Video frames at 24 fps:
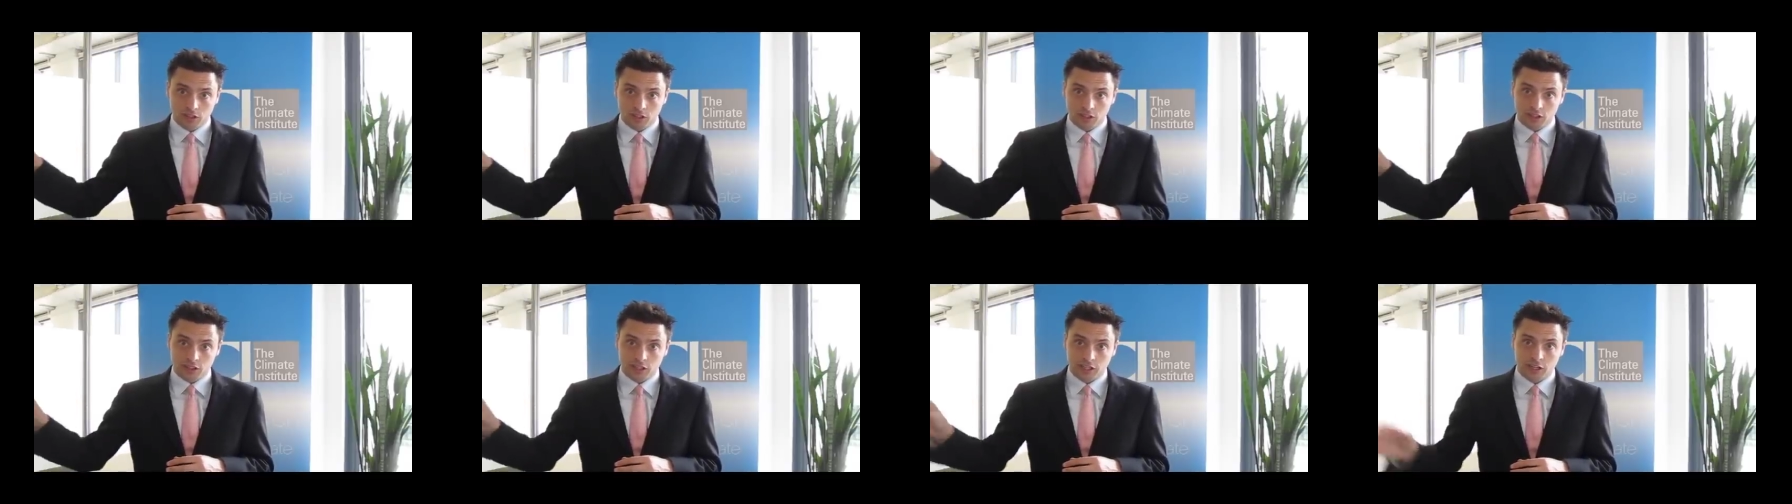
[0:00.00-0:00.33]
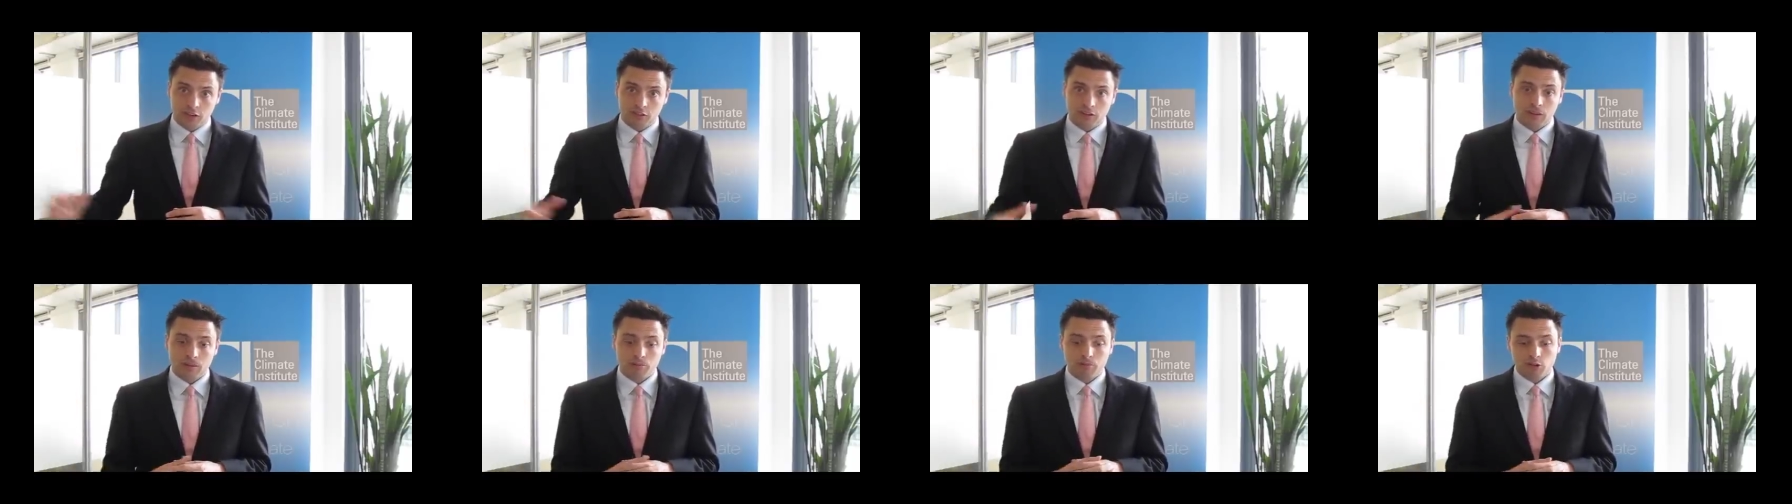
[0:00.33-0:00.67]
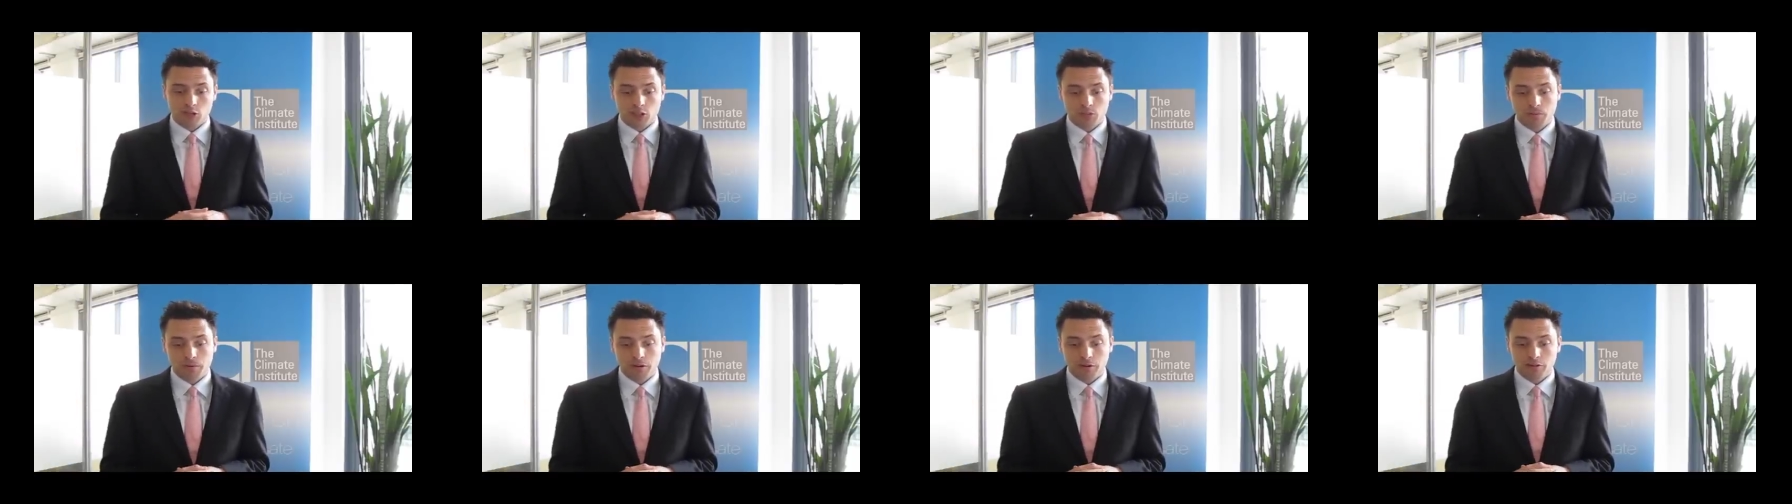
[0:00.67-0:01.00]
to generate
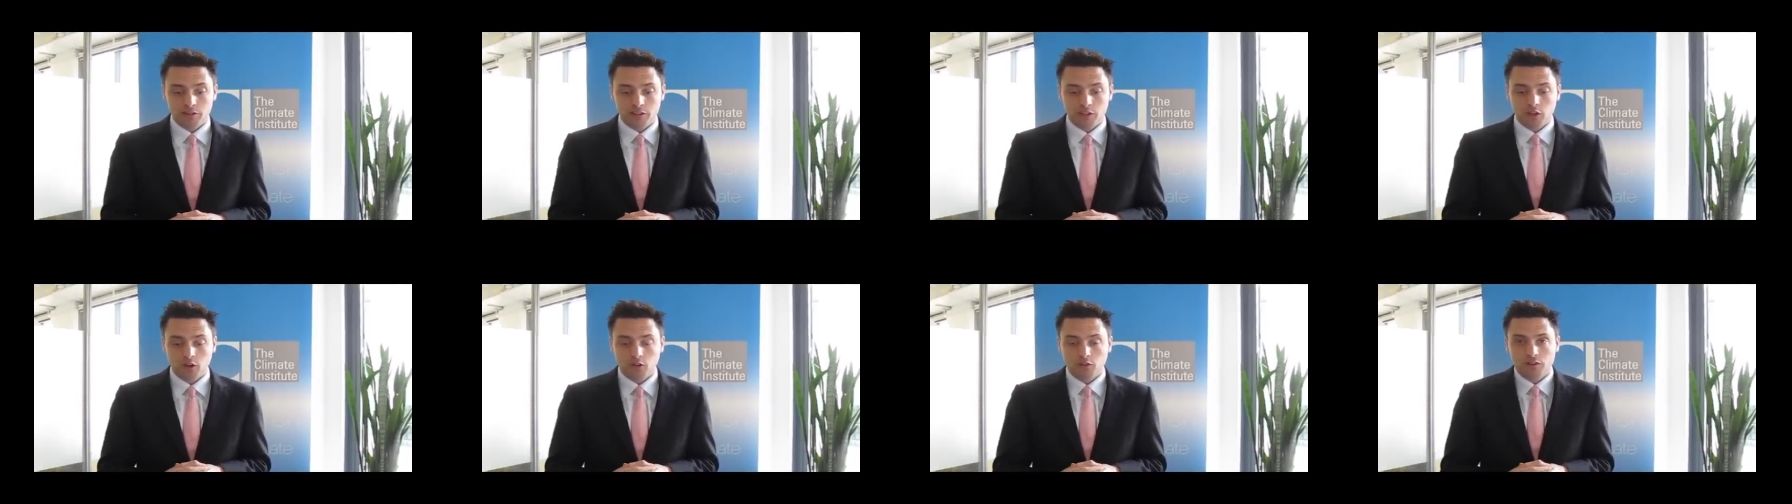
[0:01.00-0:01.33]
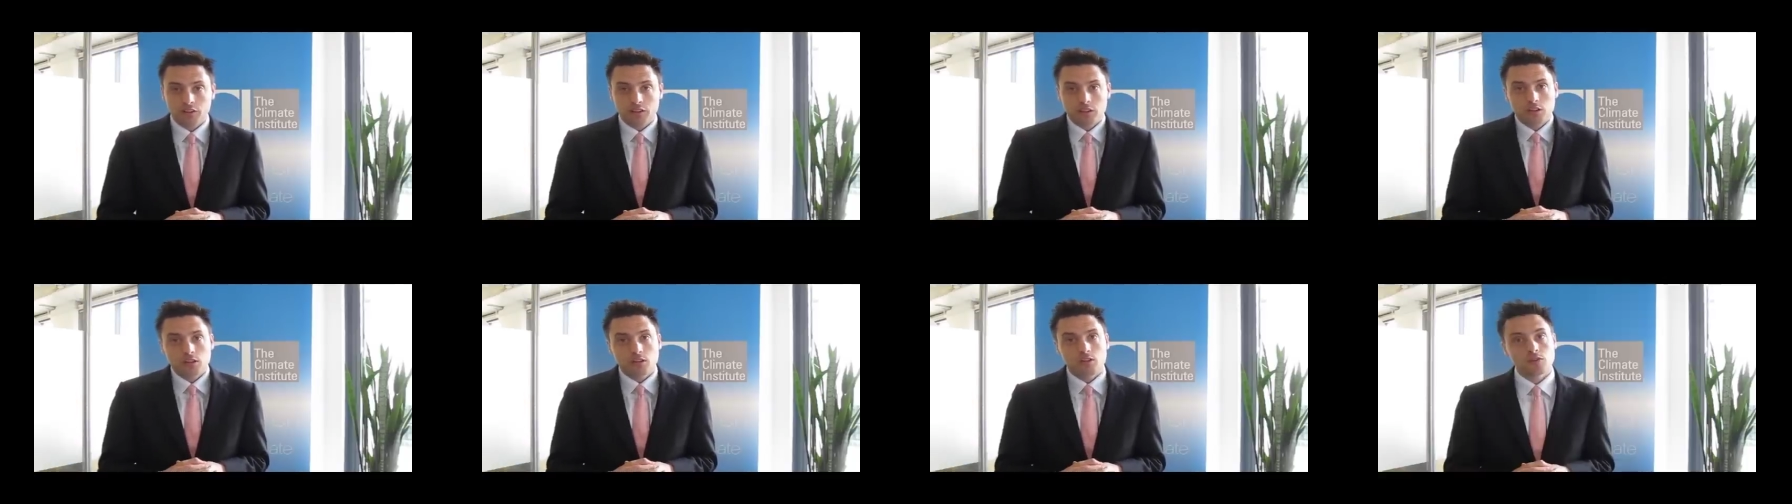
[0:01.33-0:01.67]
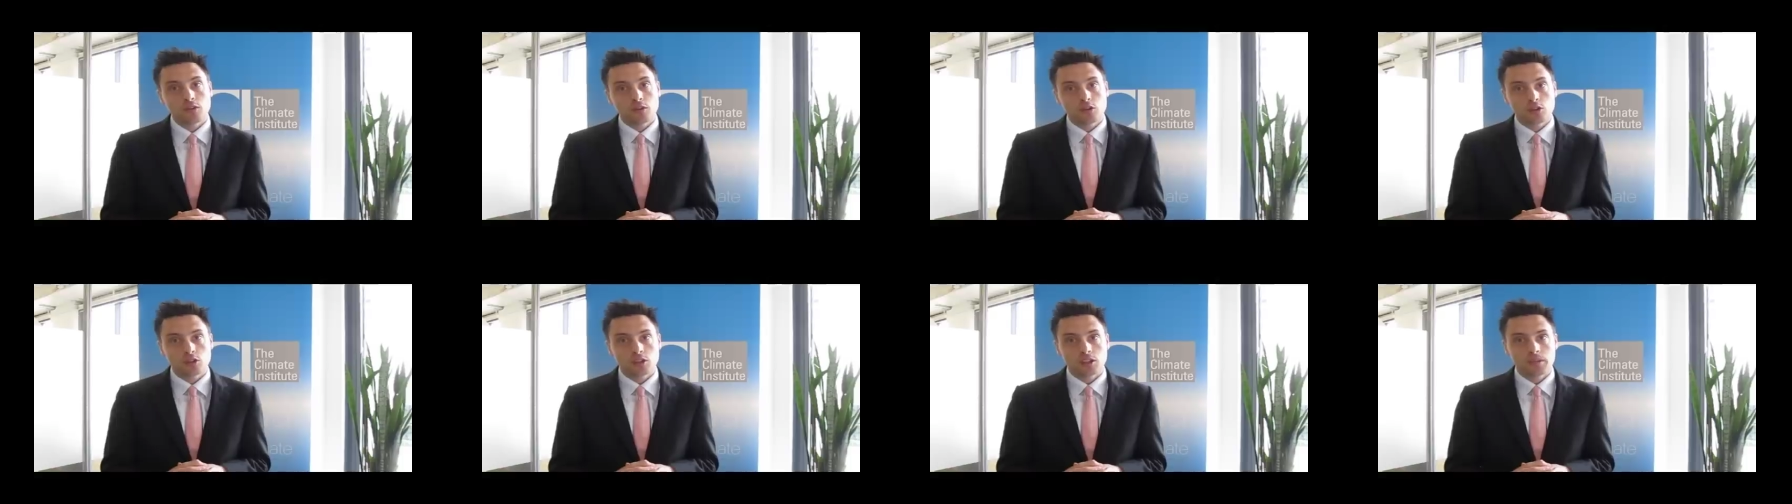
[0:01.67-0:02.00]
prosperity off into the
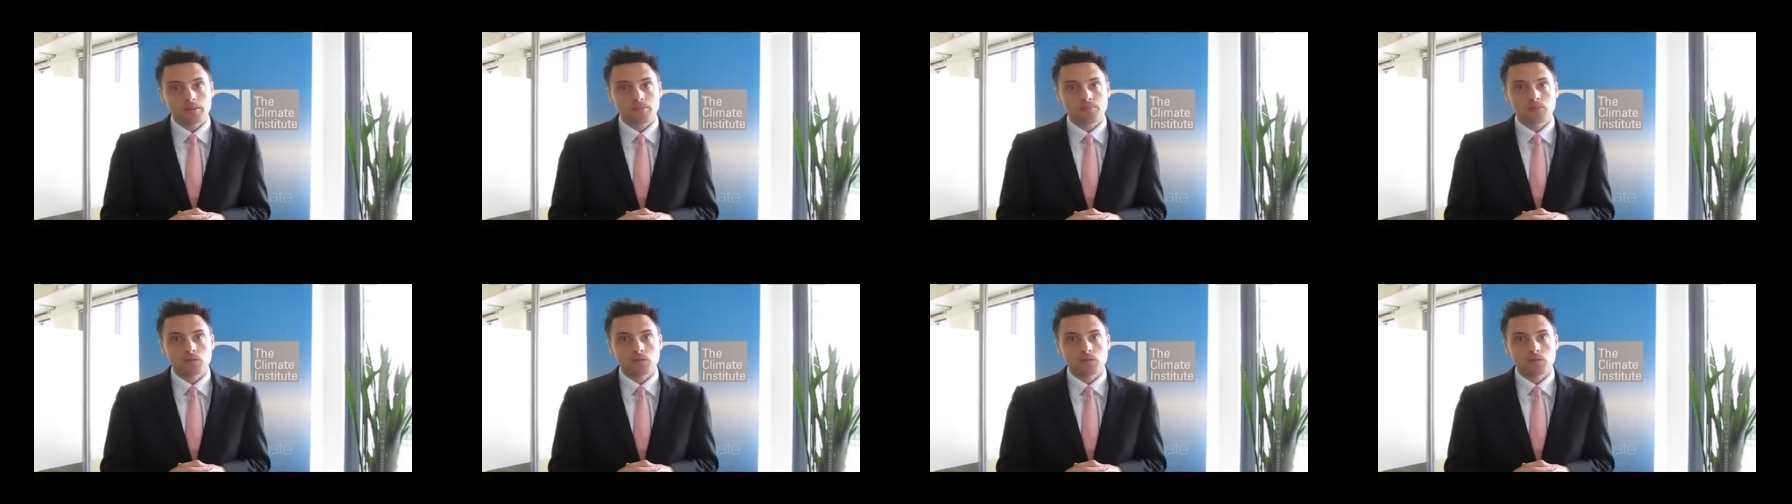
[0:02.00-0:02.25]
future.